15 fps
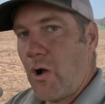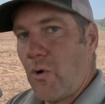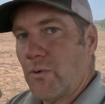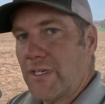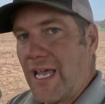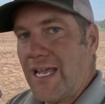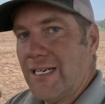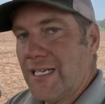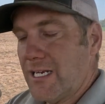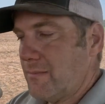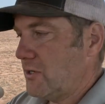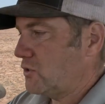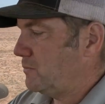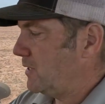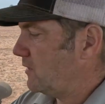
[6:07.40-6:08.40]
all day to get
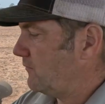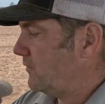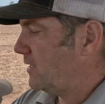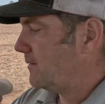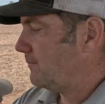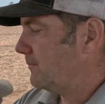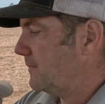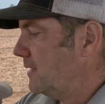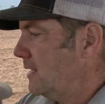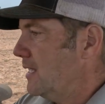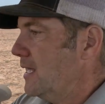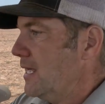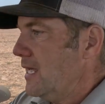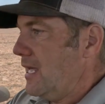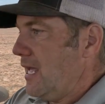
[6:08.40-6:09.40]
the most benefit.
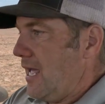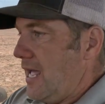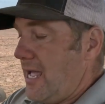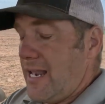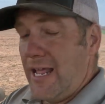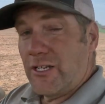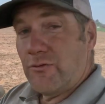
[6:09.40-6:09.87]
And